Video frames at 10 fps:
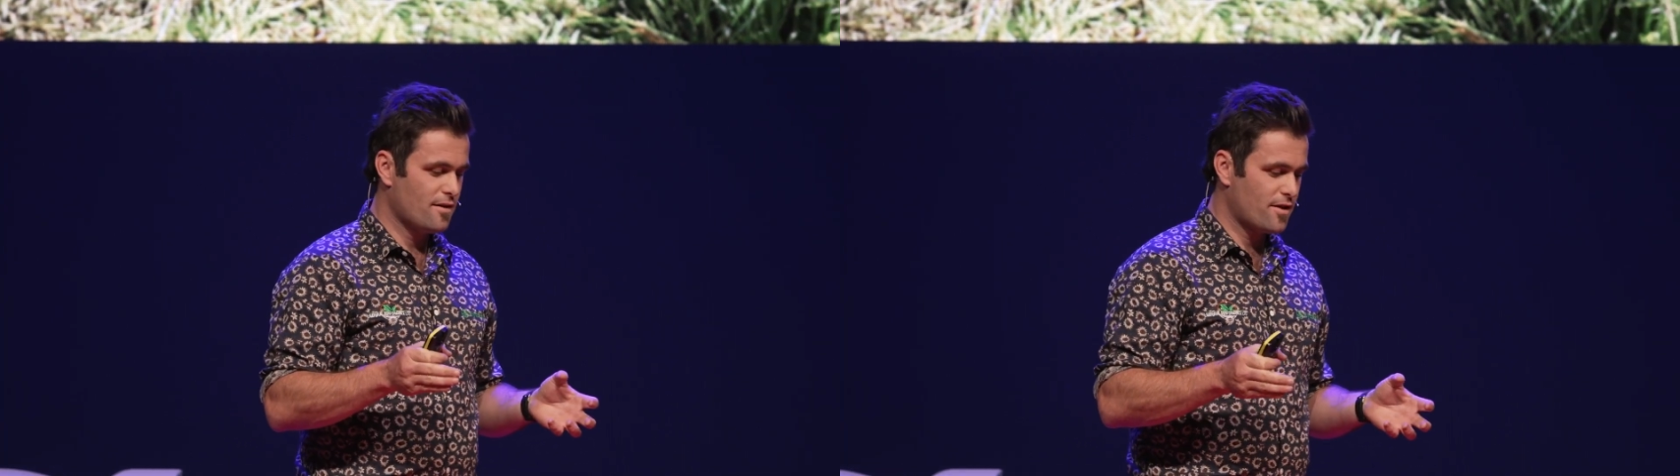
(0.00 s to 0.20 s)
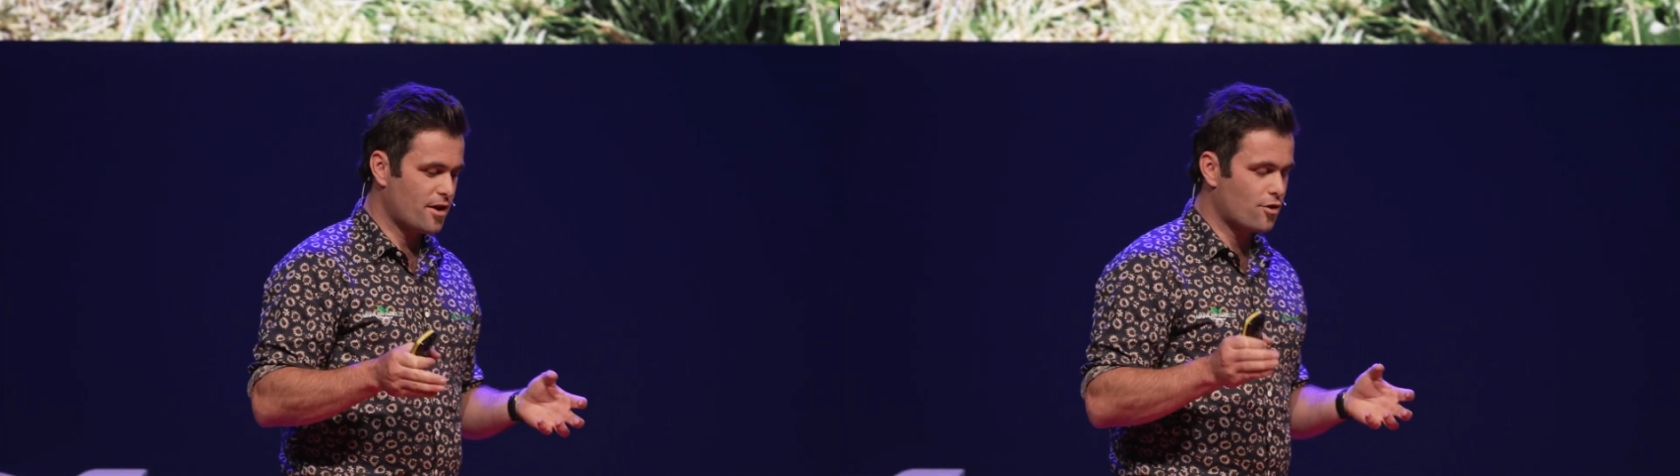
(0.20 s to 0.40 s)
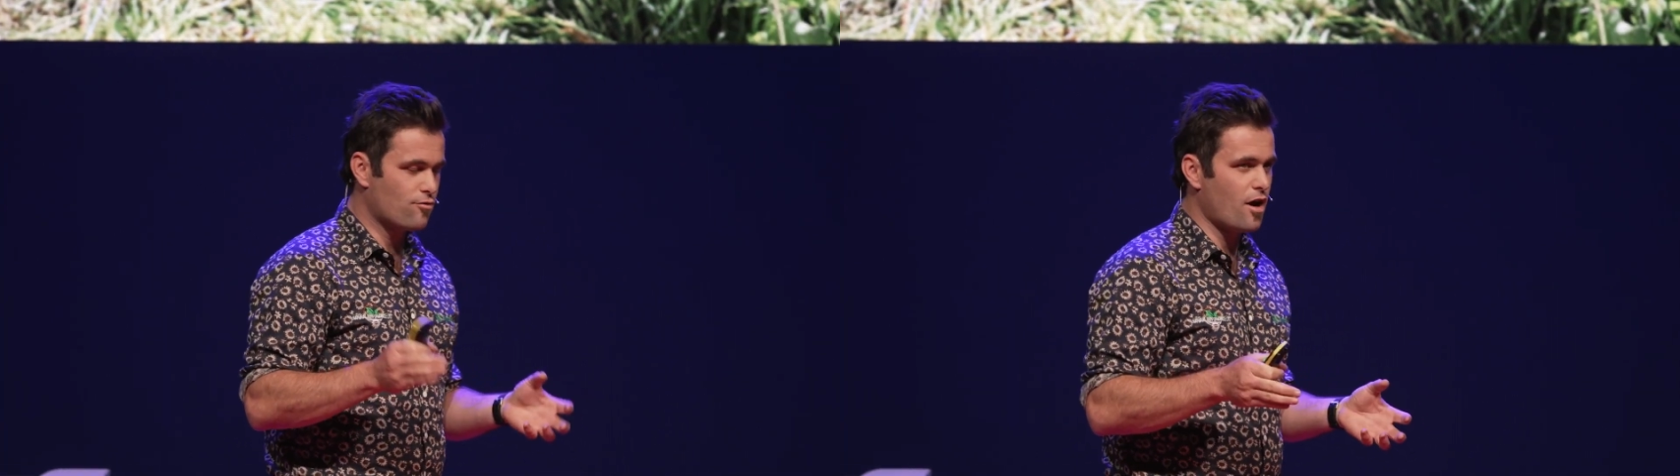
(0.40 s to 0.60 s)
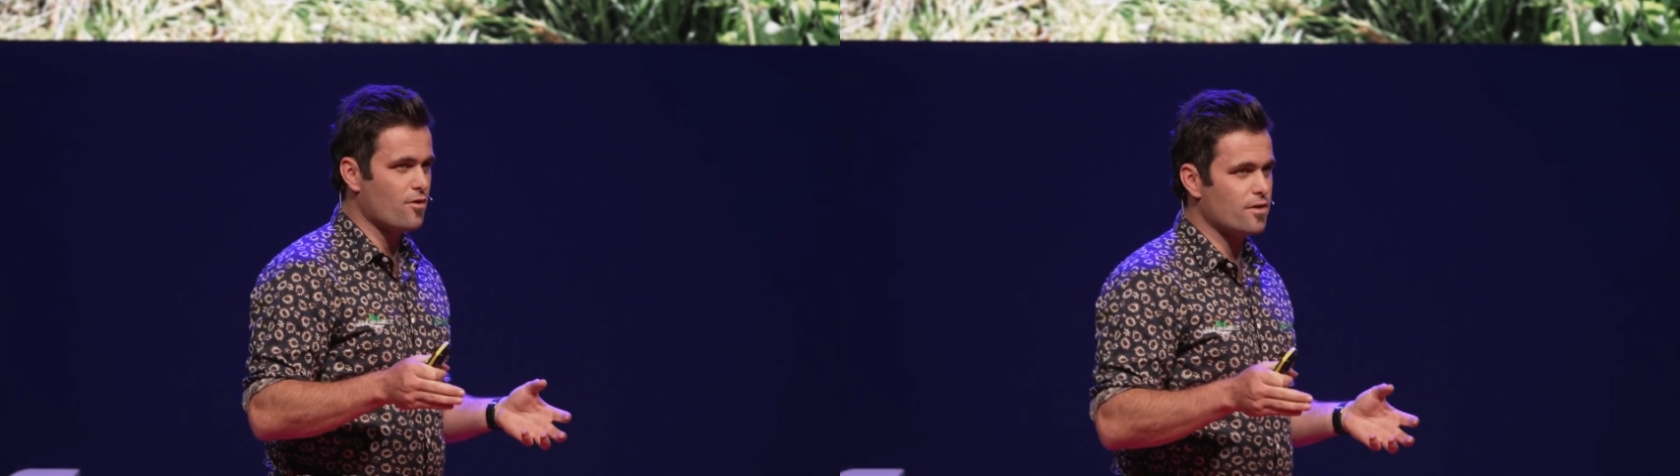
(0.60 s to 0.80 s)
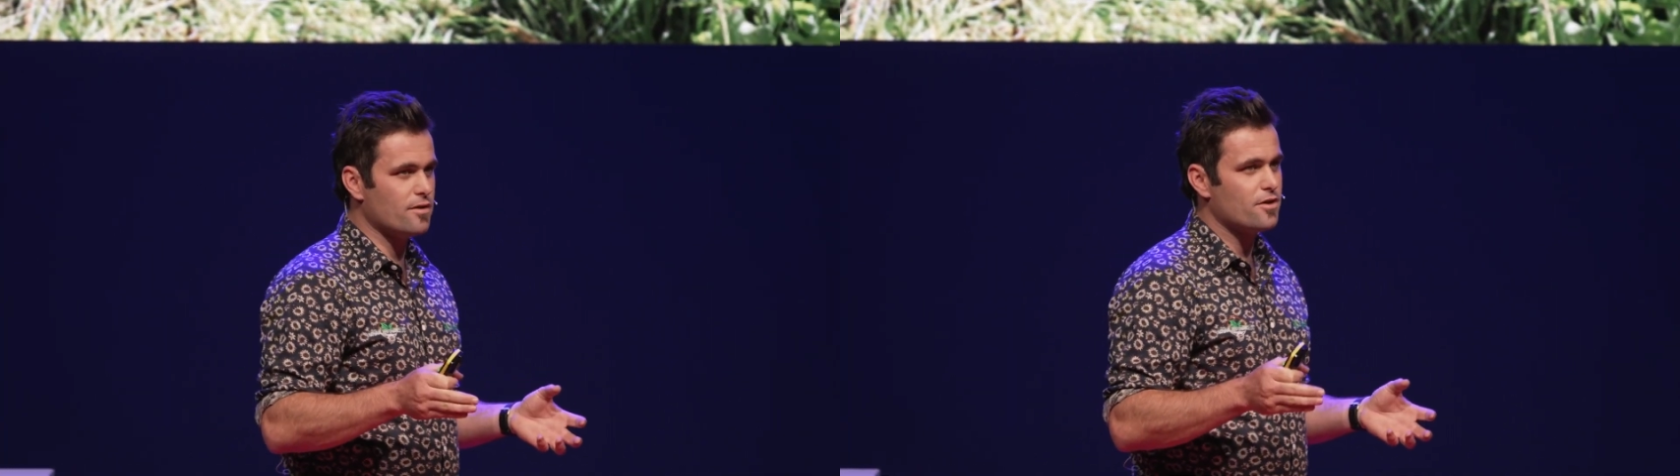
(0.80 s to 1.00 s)
that are
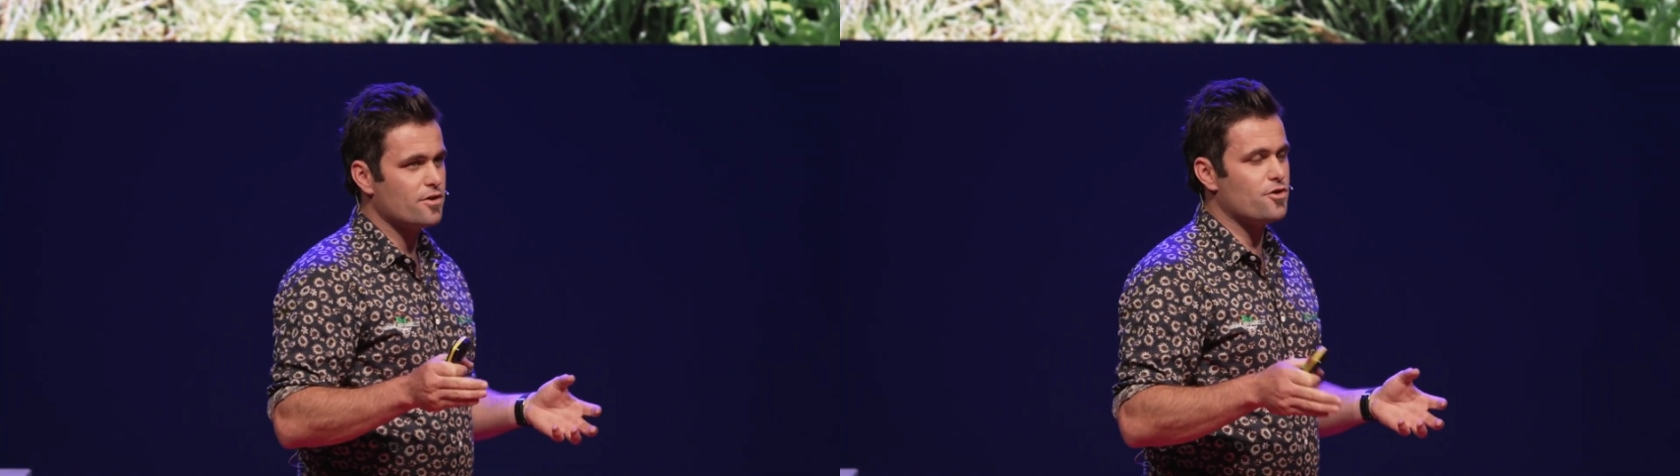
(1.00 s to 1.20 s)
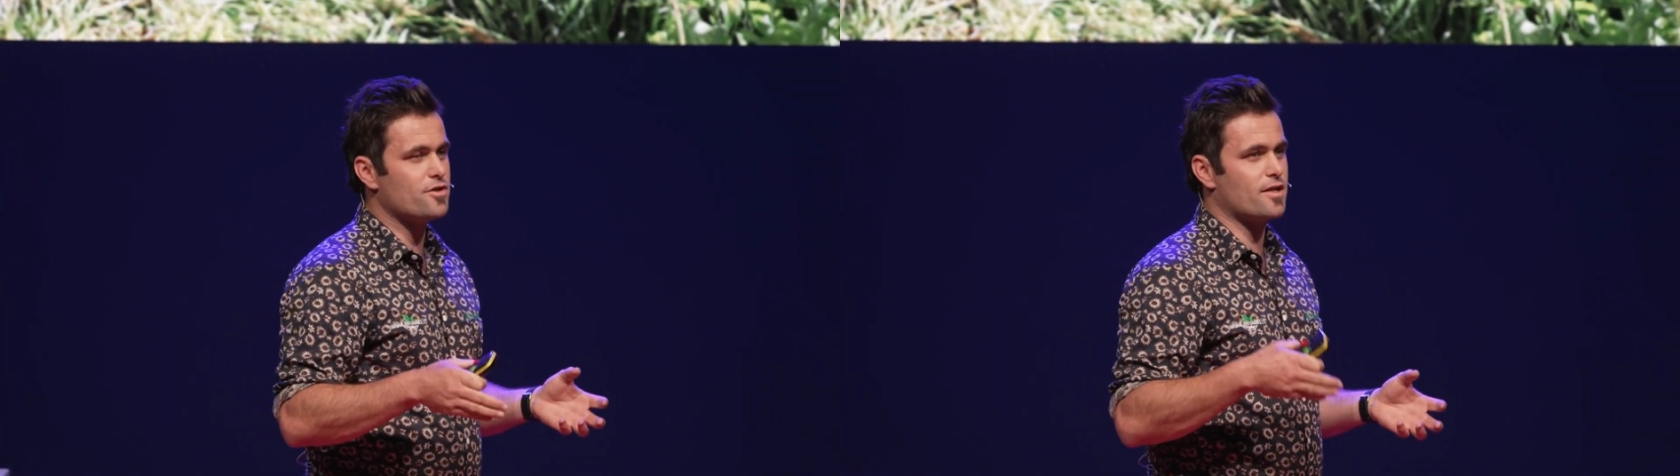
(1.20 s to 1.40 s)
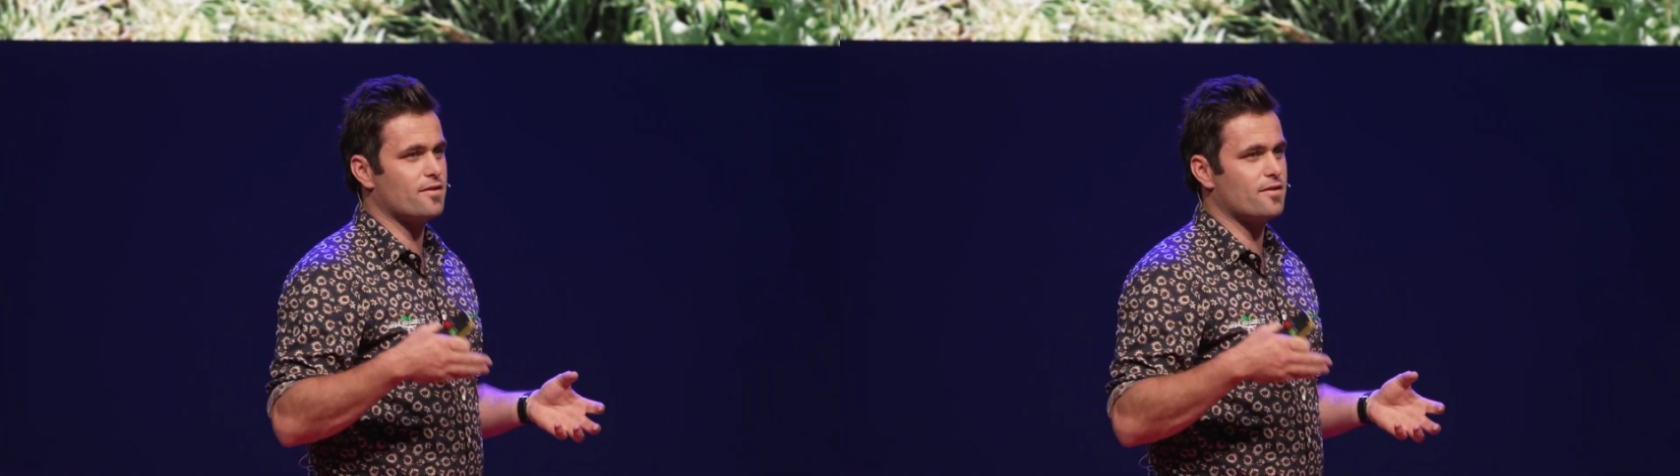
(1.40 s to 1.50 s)
grown using